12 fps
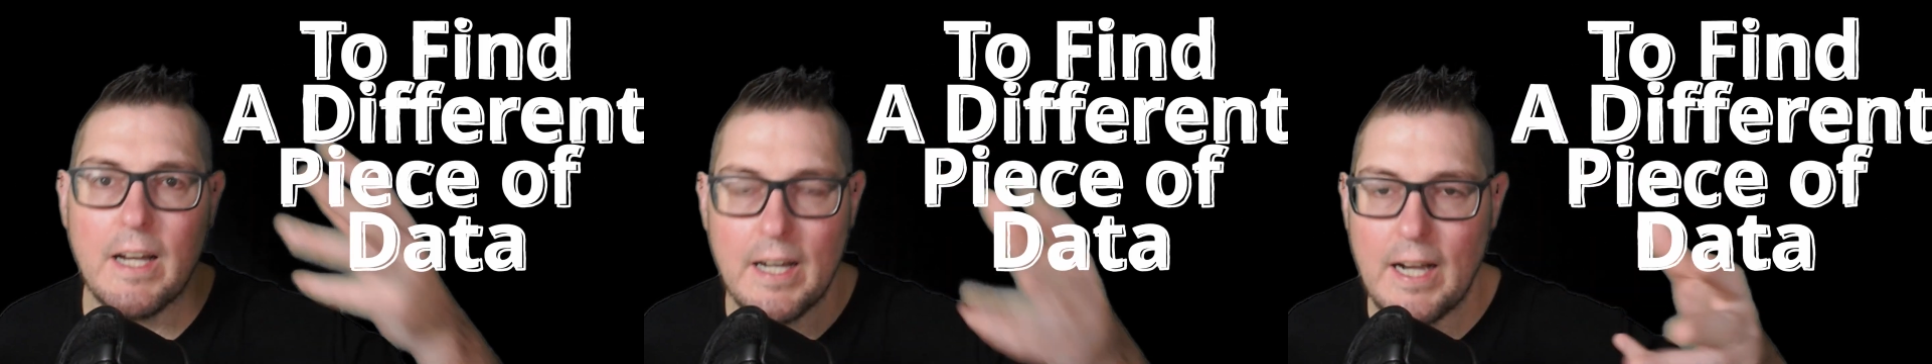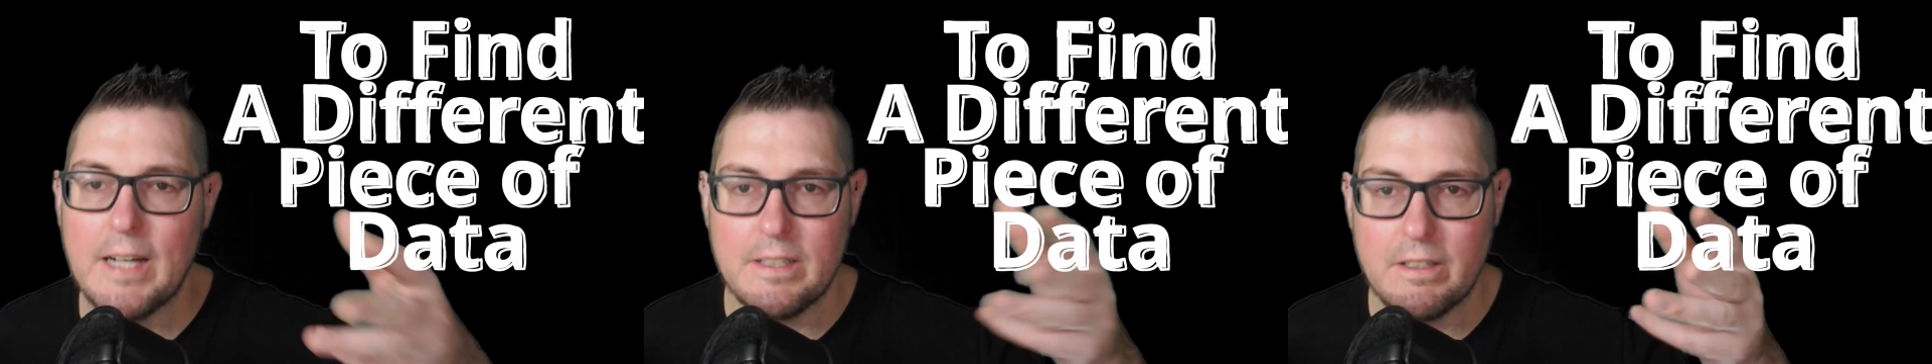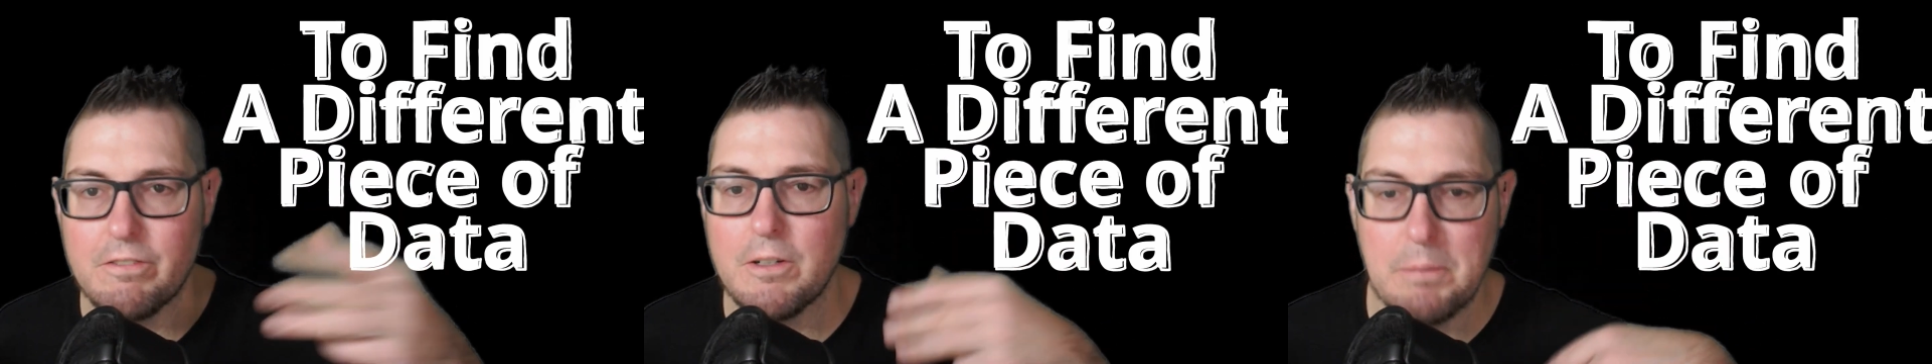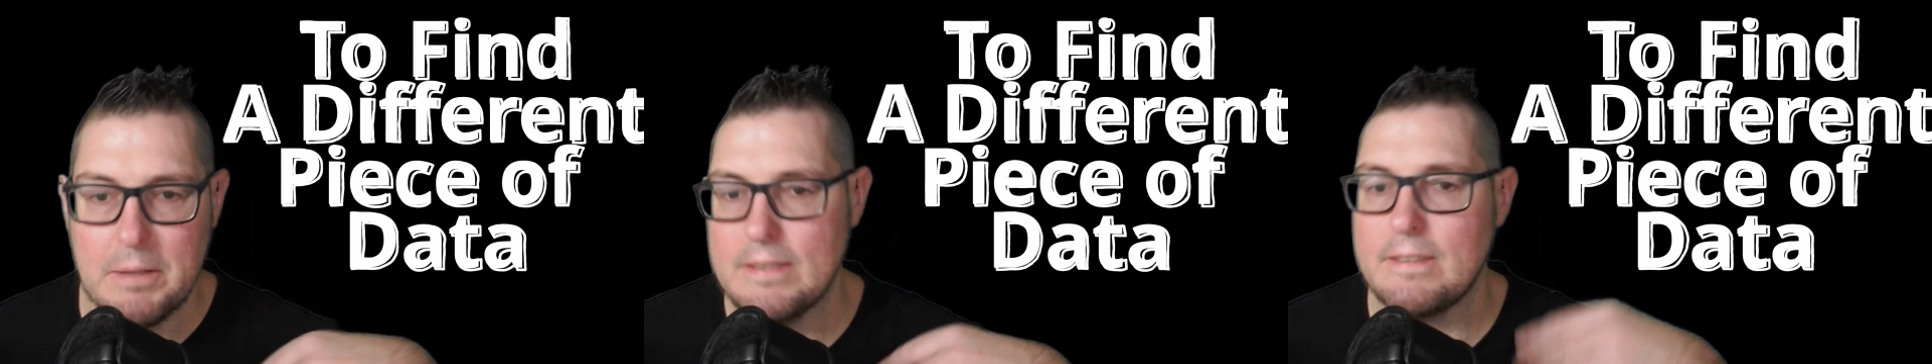a
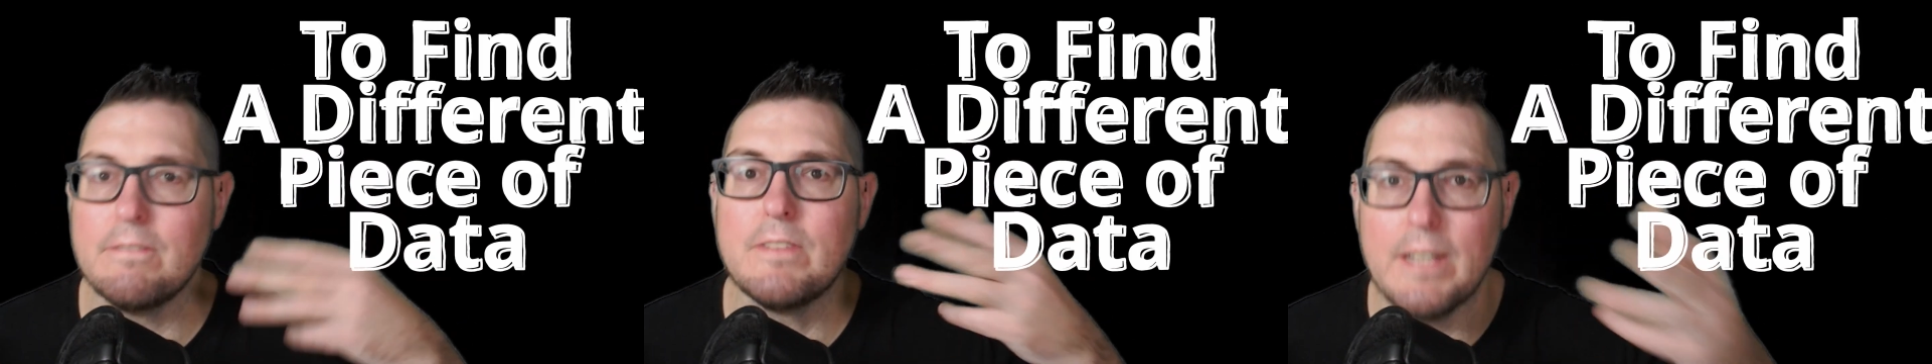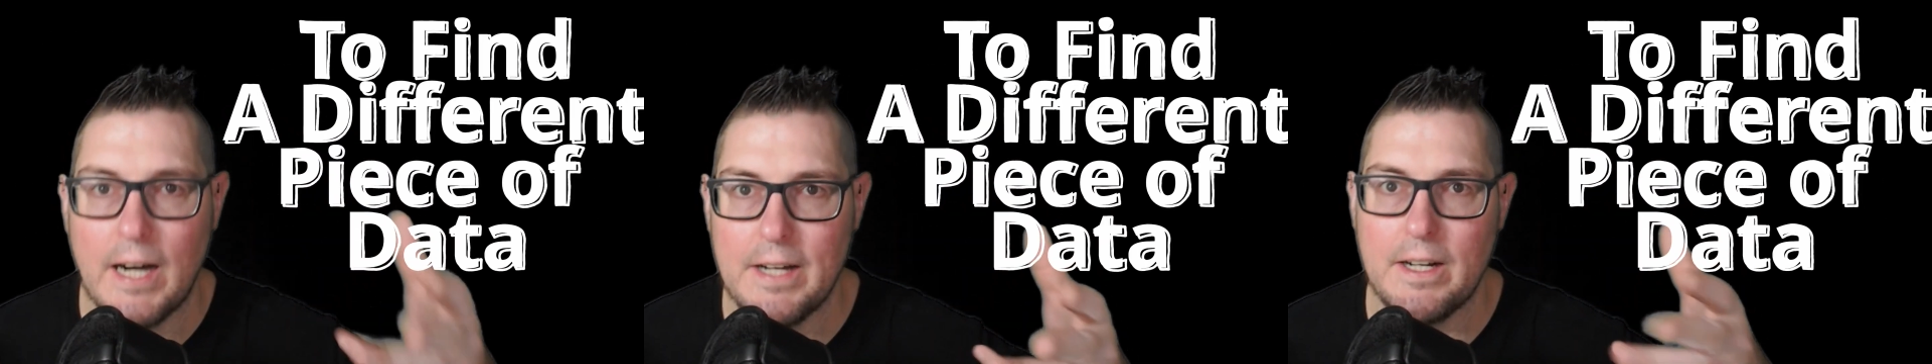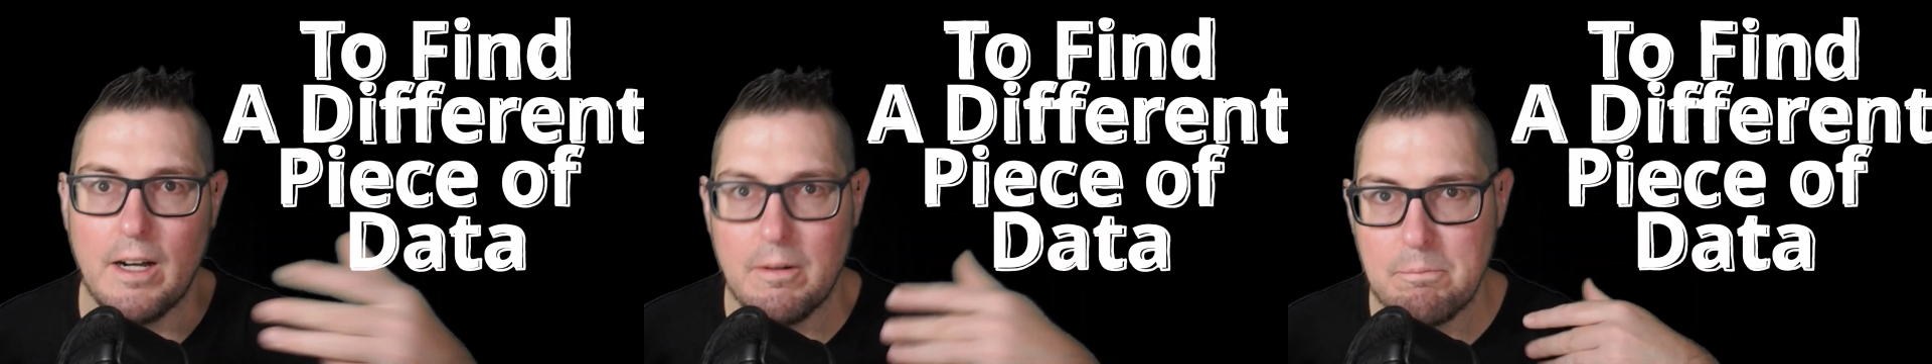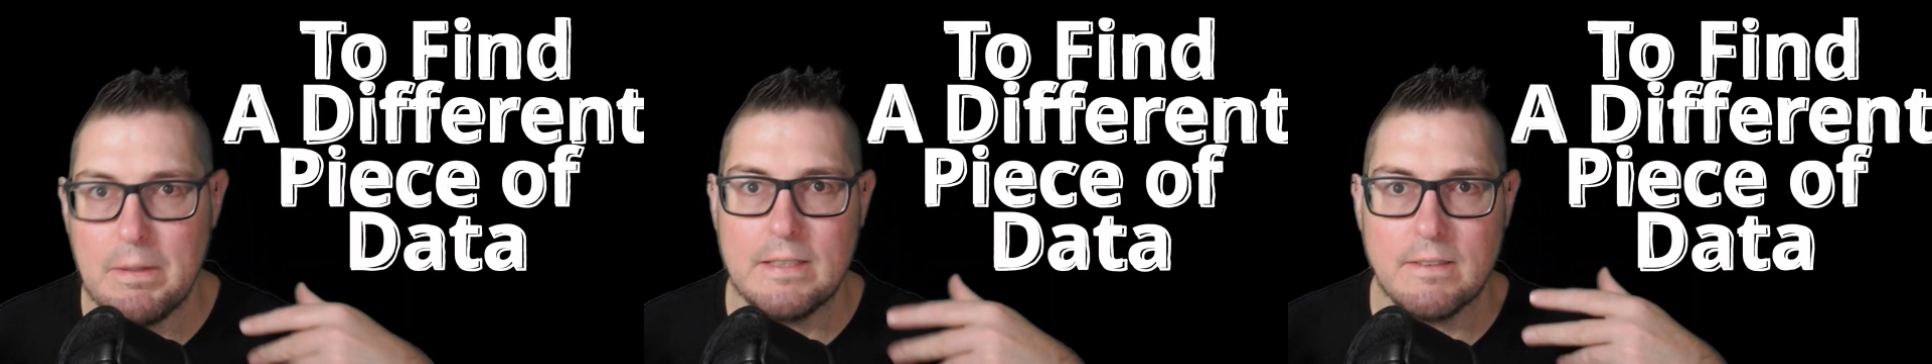different piece of data,
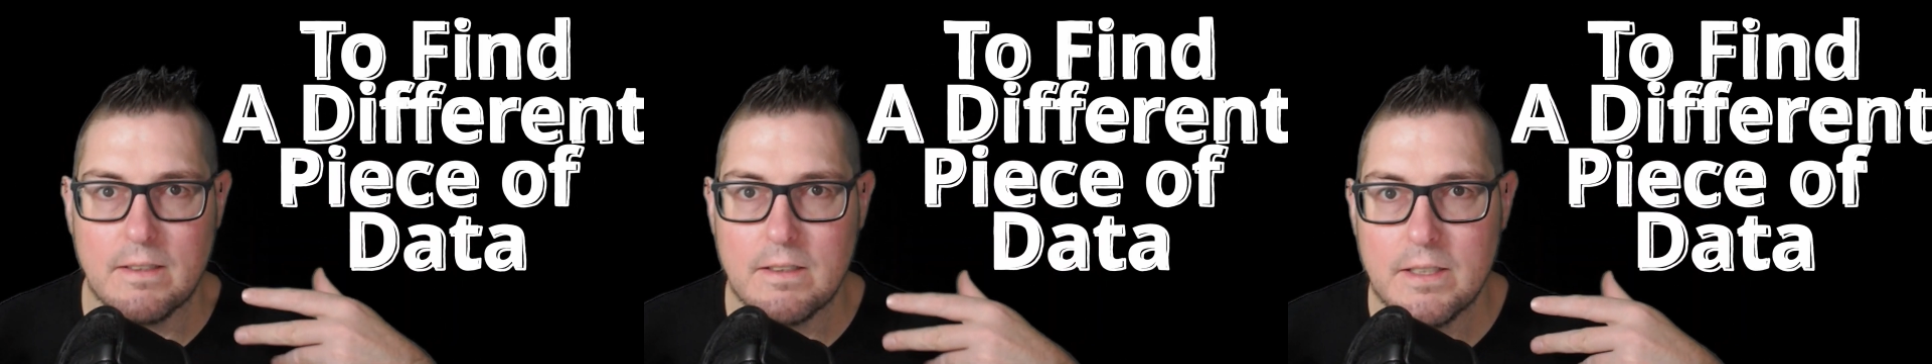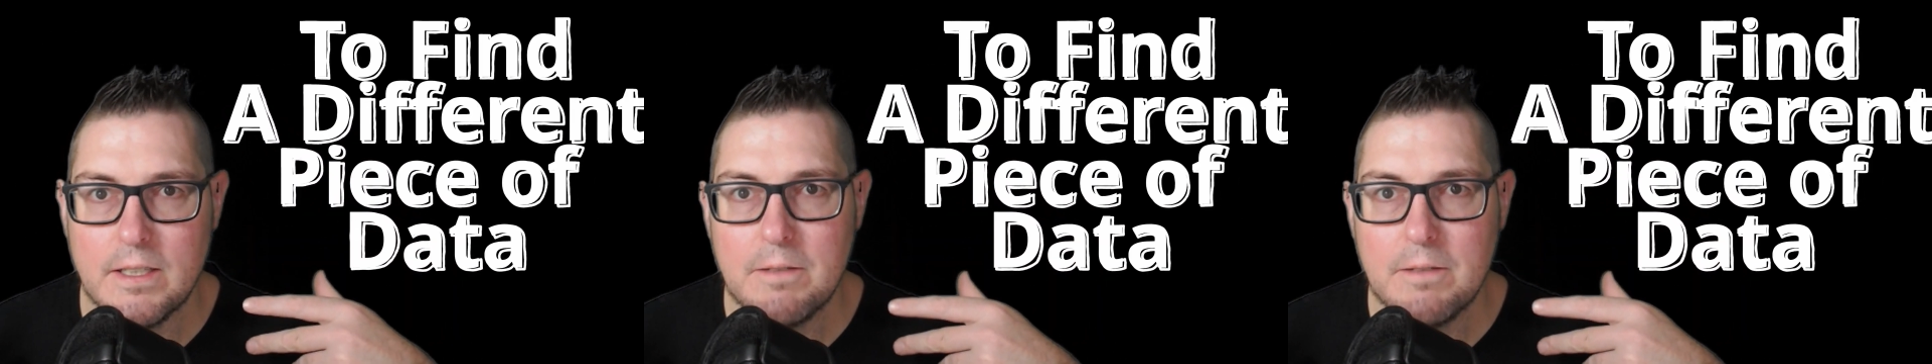basically.